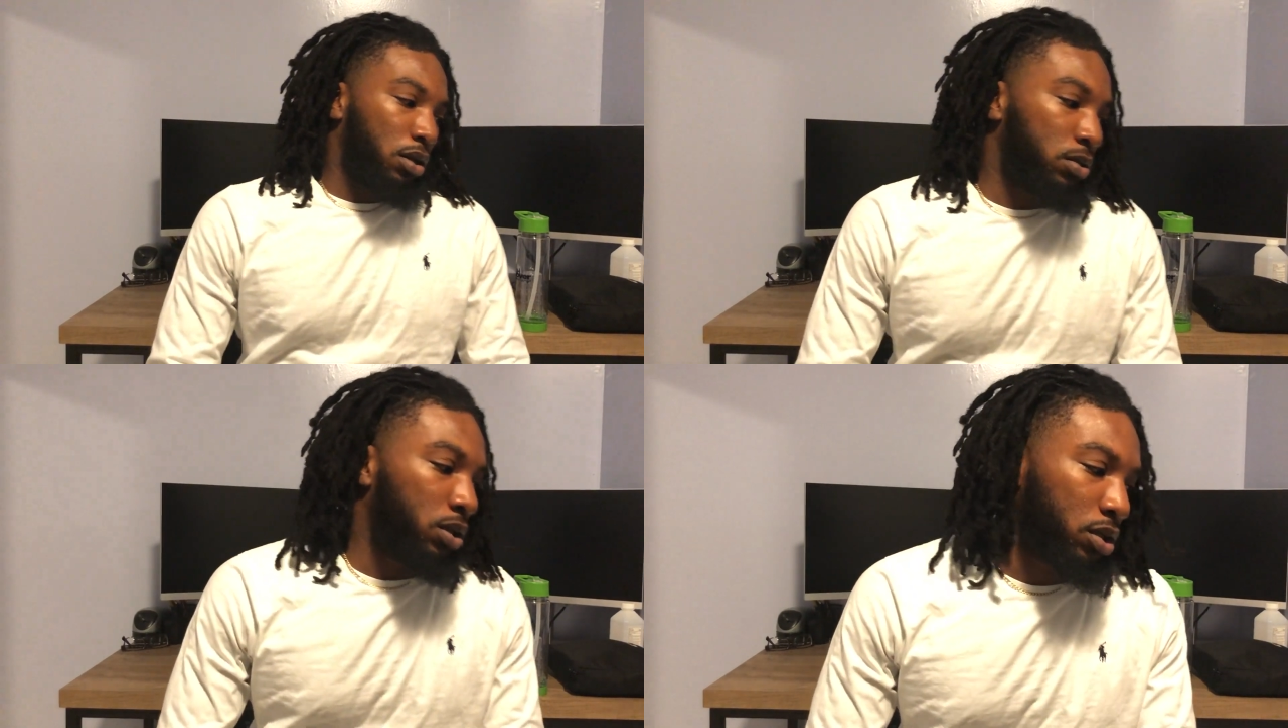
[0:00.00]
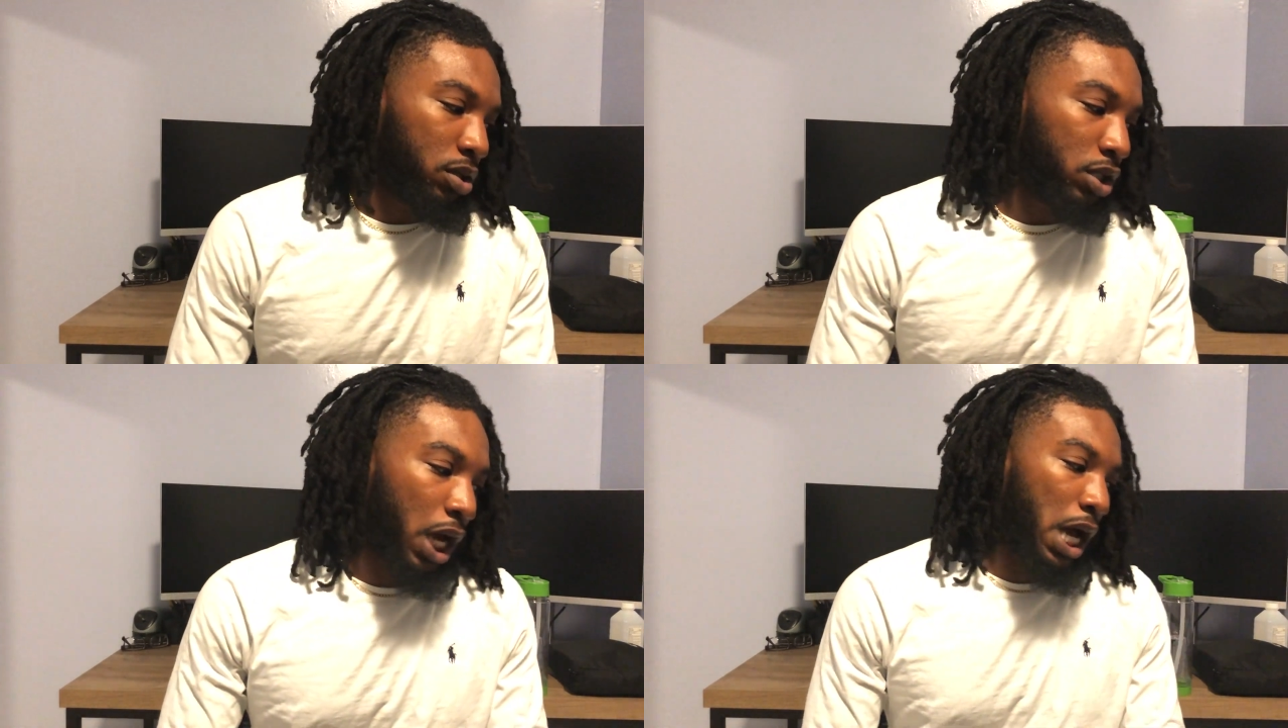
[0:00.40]
There was just
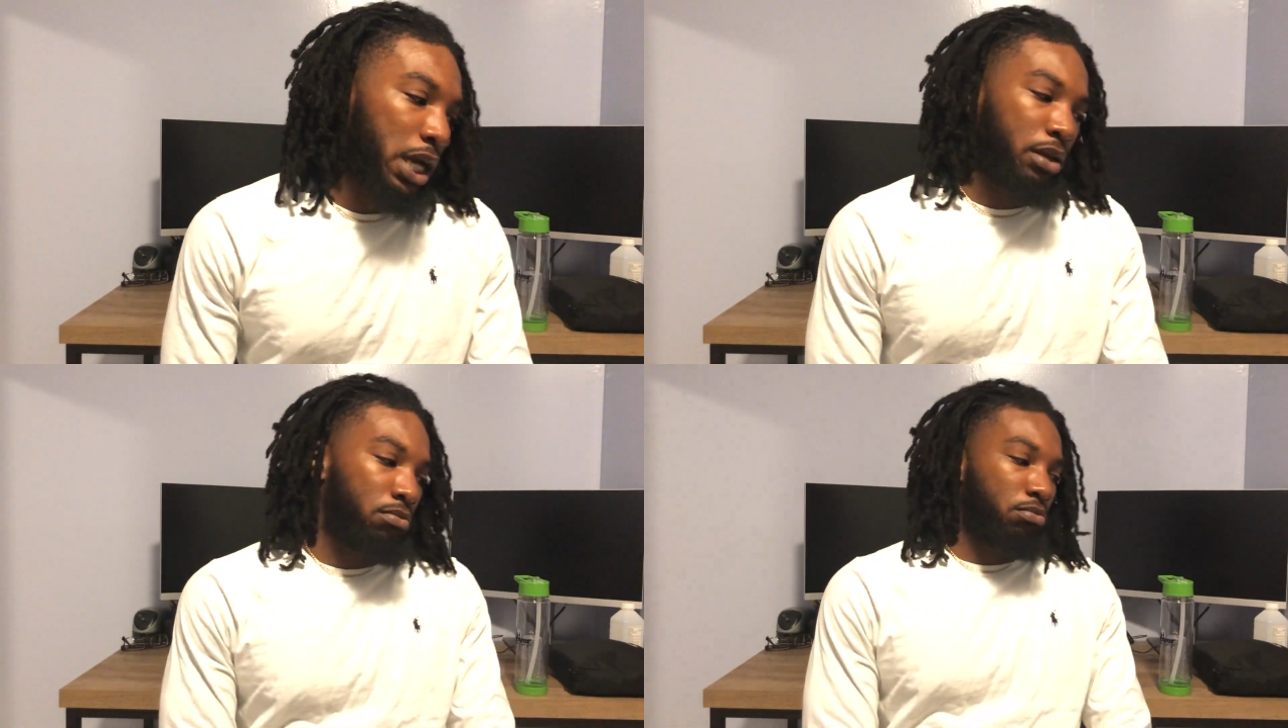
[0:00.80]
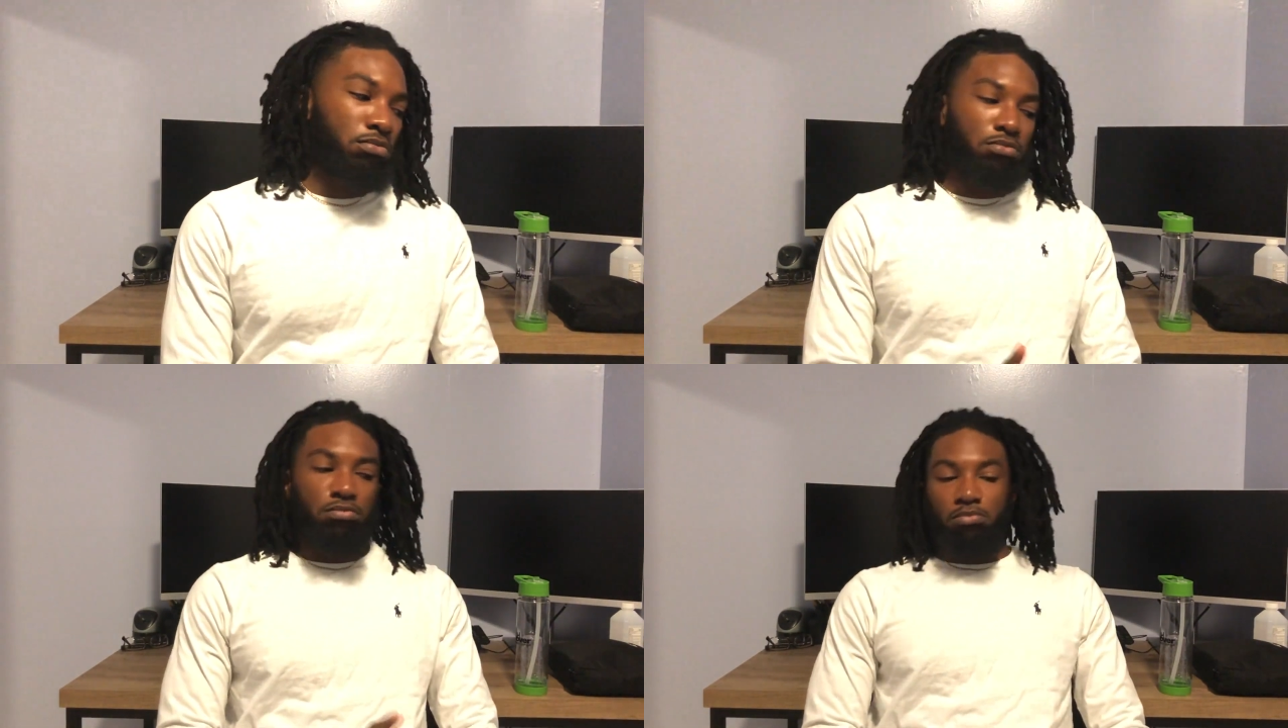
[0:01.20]
a giant
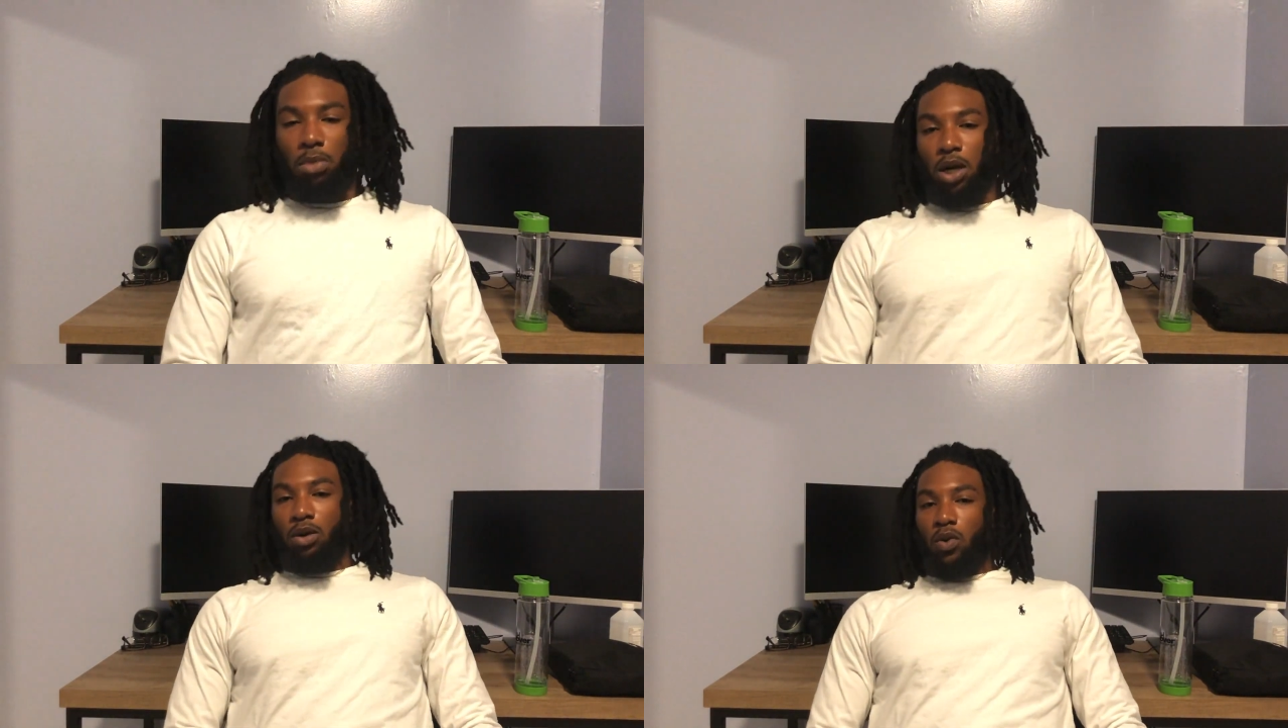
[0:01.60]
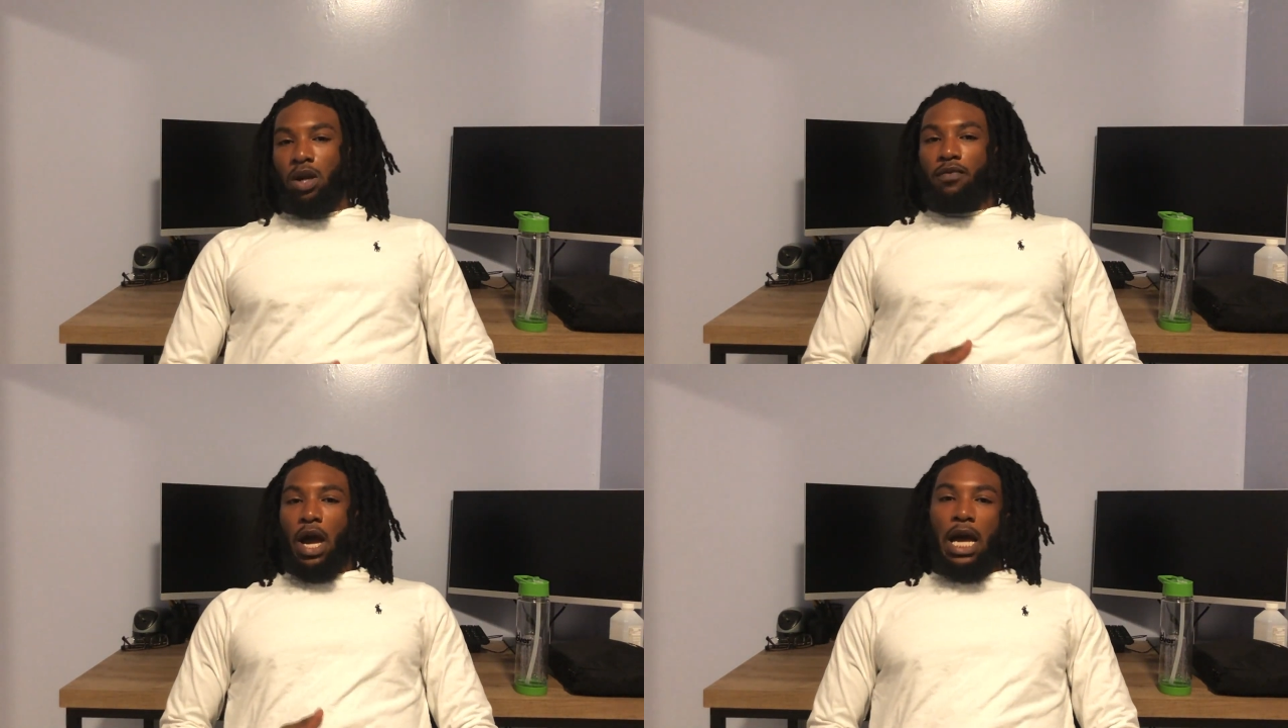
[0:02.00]
bug or
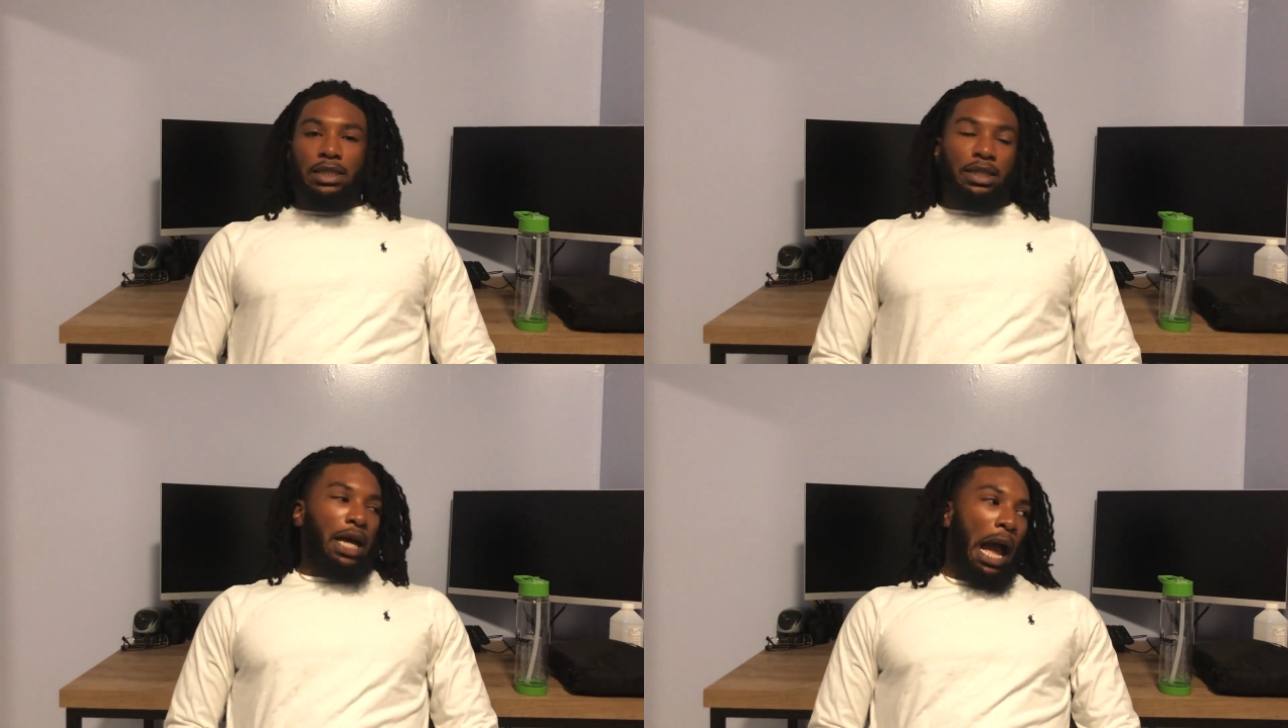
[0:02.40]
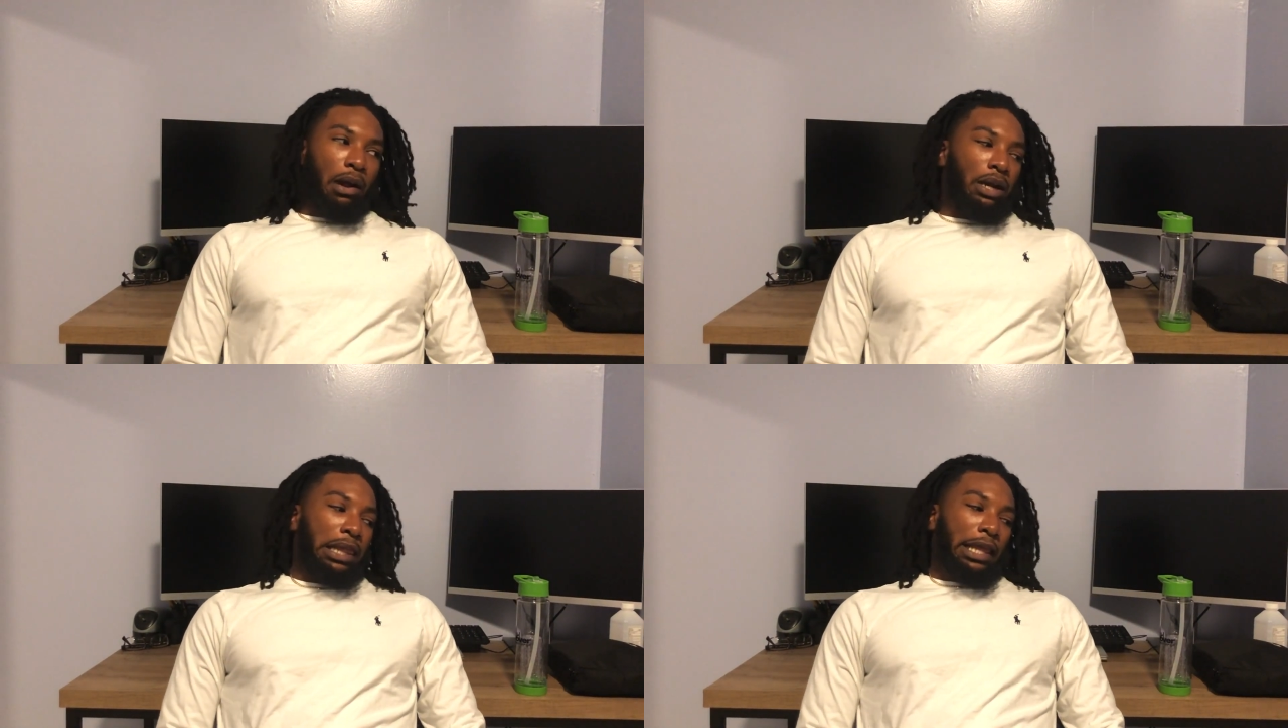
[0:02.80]
whatever. I
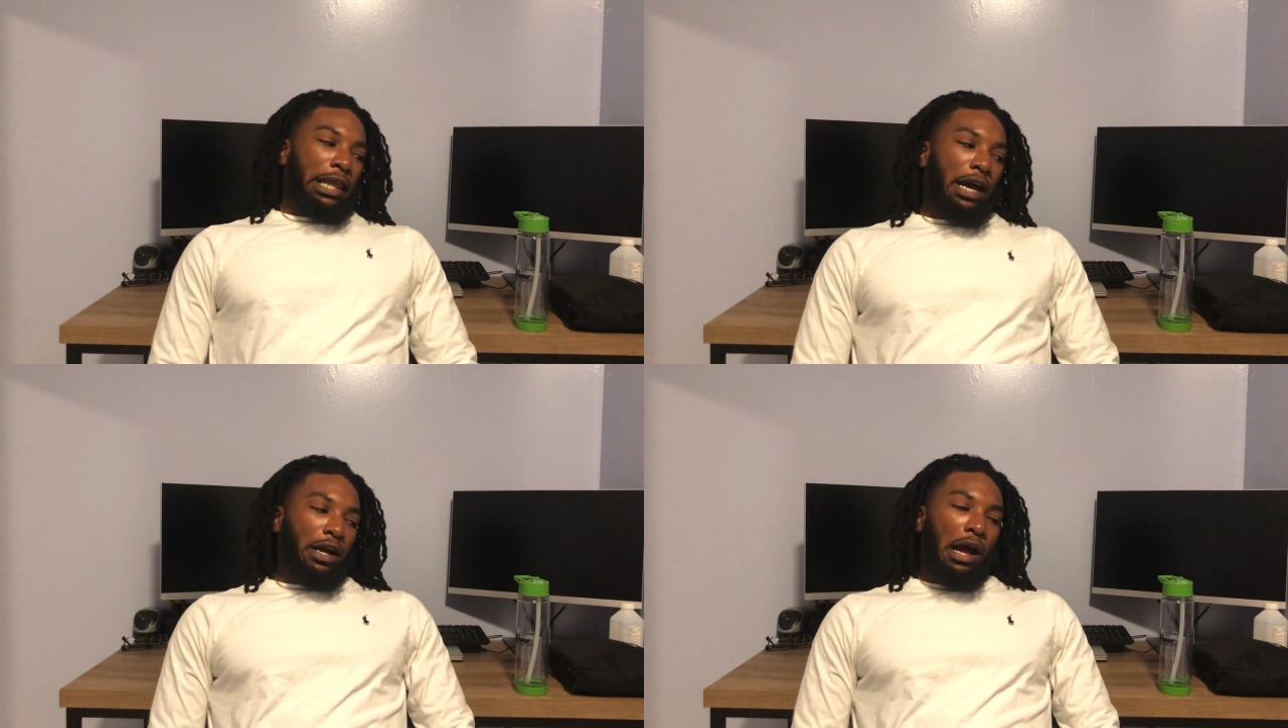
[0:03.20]
couldn't let that.